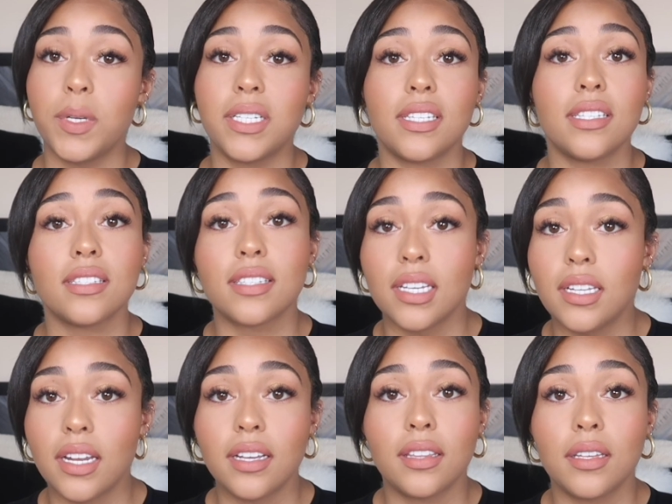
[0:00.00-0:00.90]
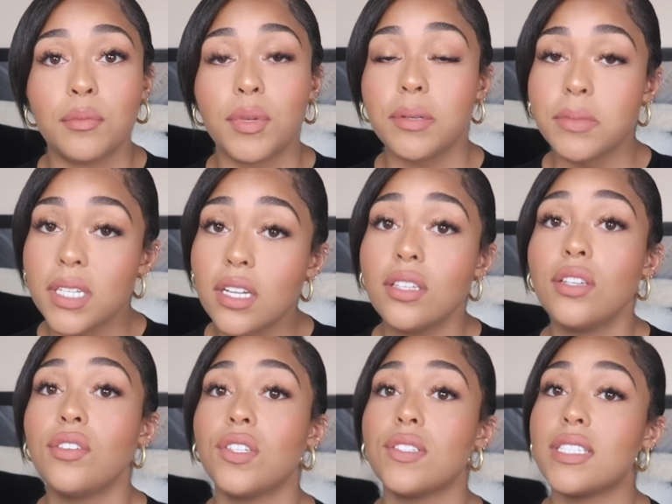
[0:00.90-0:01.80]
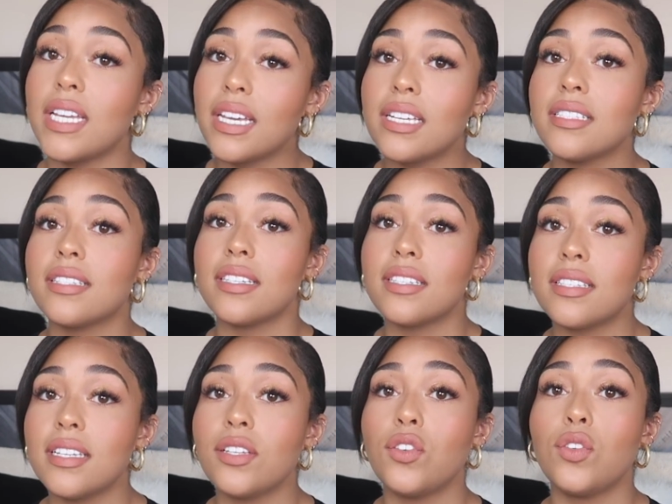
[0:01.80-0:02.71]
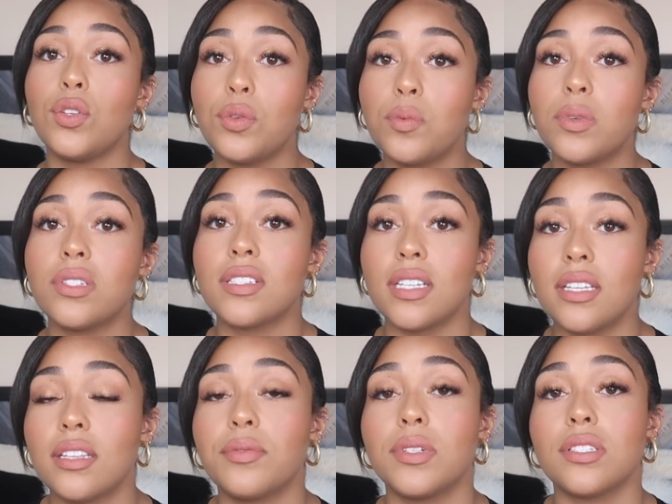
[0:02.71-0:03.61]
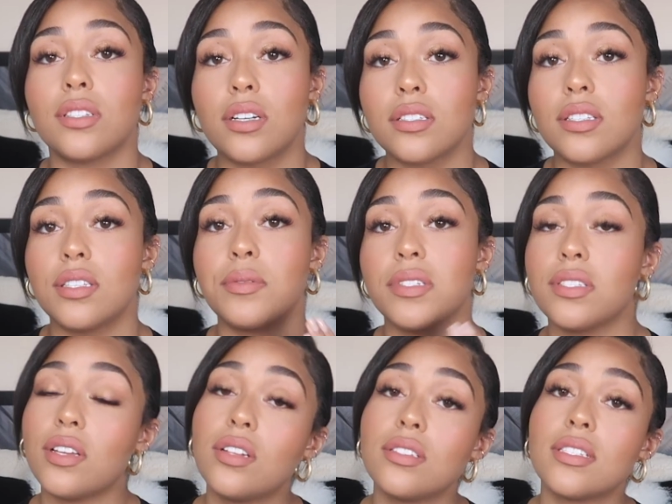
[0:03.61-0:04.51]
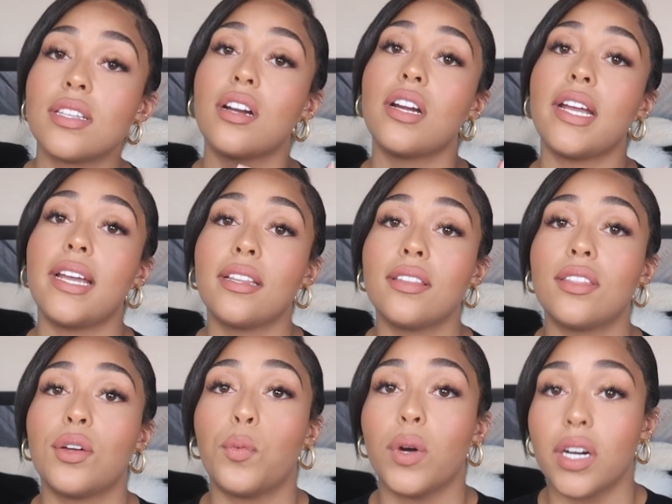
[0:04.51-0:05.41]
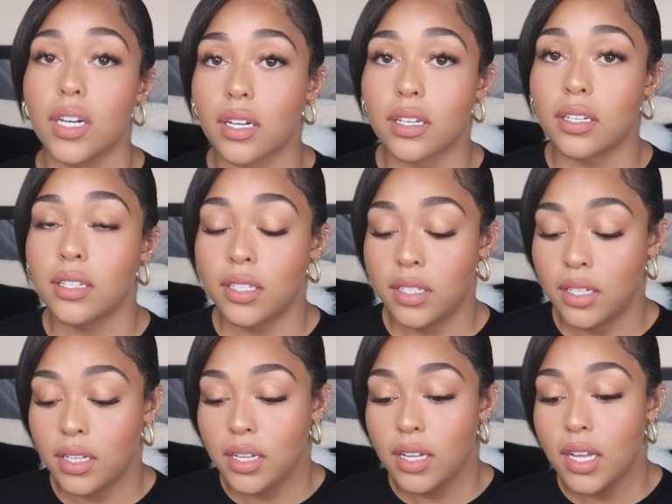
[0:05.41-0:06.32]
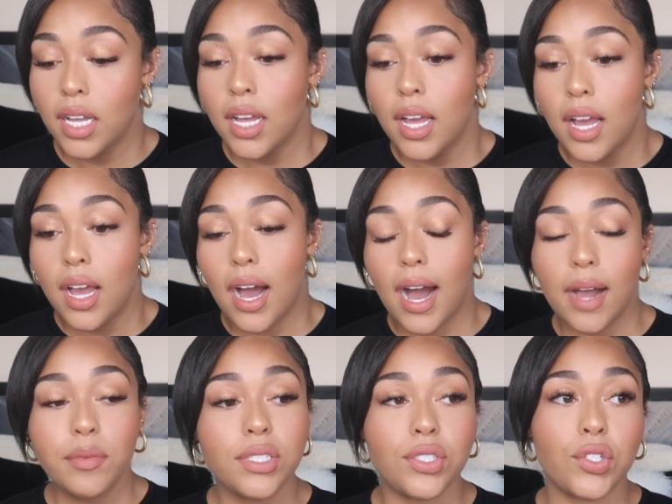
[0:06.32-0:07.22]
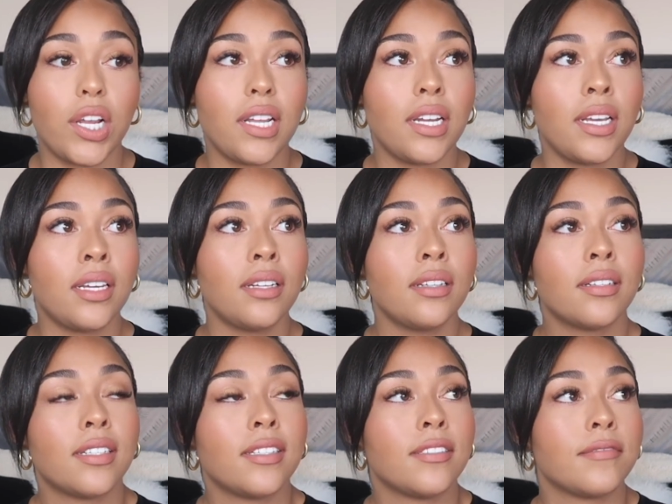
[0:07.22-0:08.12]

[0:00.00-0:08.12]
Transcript: weeks and see nothing. But I'm telling you, if you stay consistent, you will see the results. The results are in the work. I was training